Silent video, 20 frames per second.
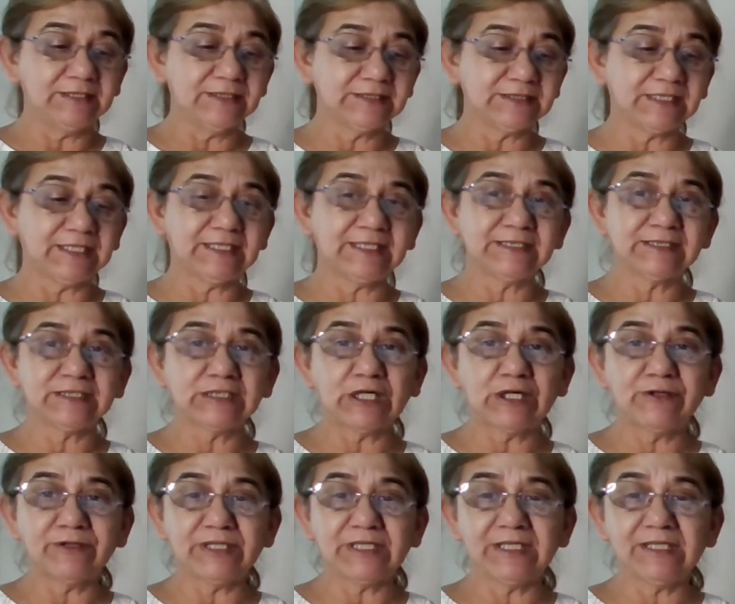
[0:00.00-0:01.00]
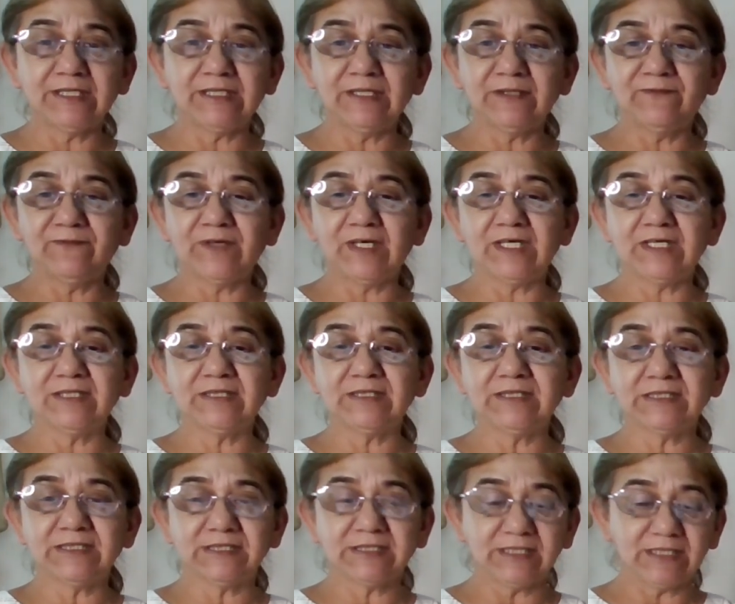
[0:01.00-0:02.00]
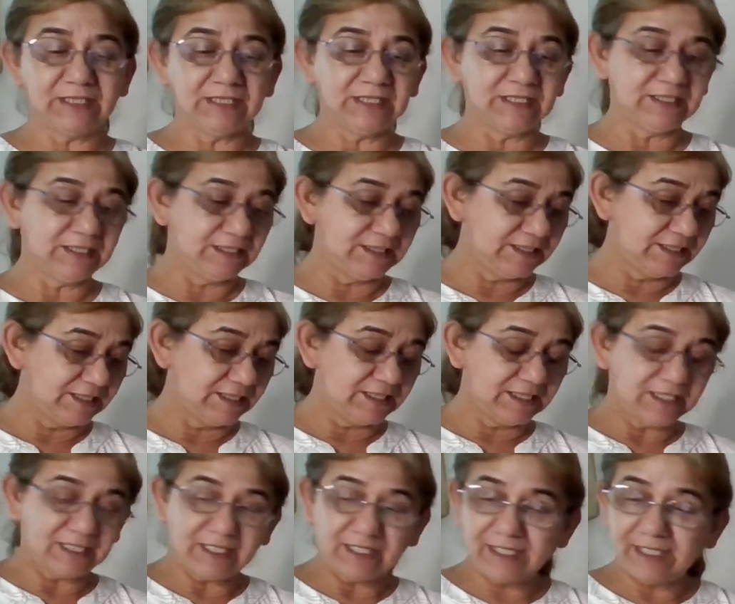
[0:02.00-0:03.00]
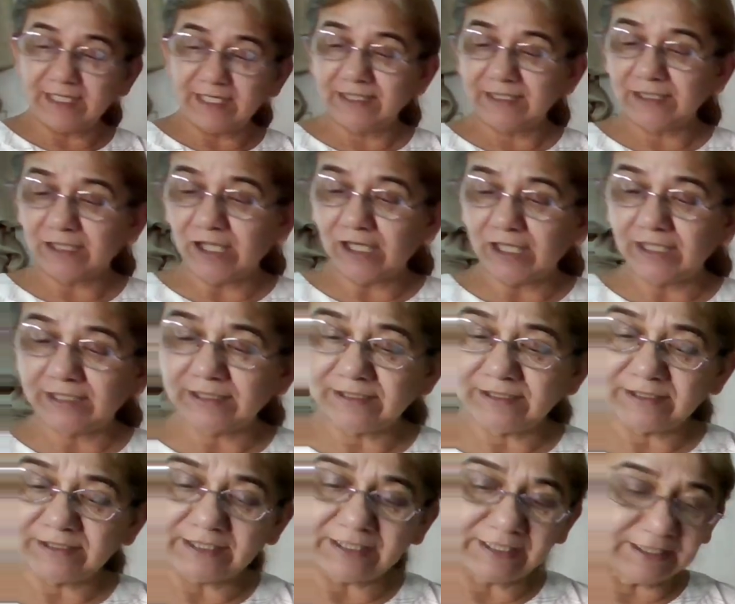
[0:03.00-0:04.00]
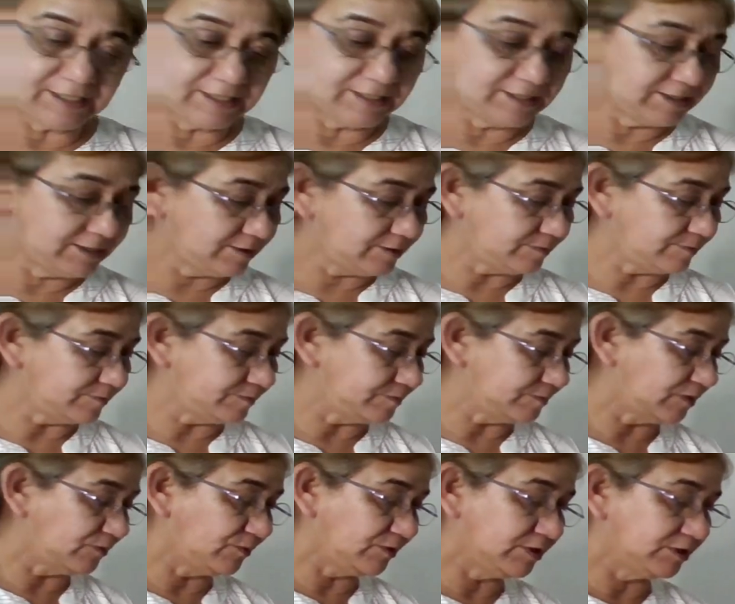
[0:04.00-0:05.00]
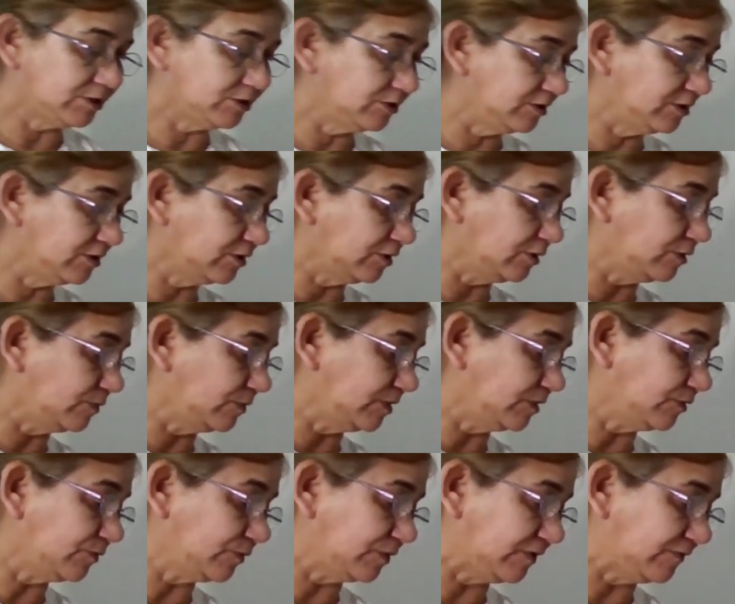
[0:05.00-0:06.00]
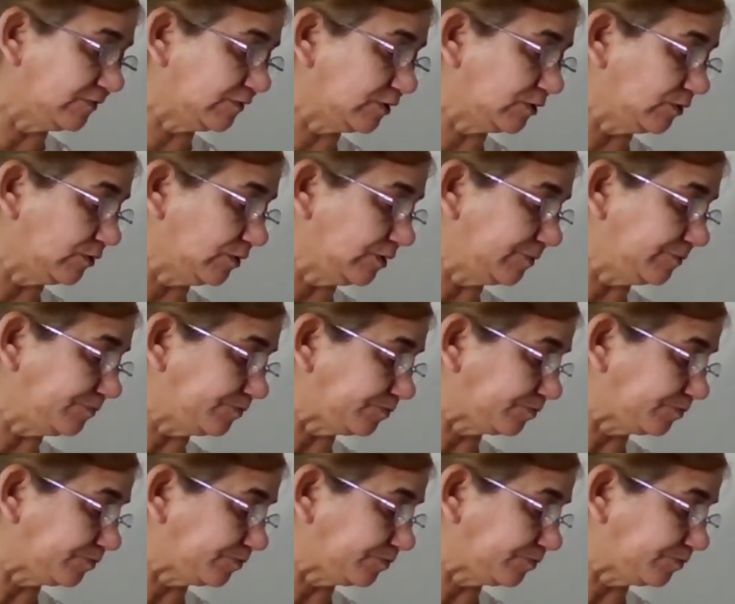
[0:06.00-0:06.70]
saying sorry in advance. I had gotten a, I went to the Goodwill thrift store,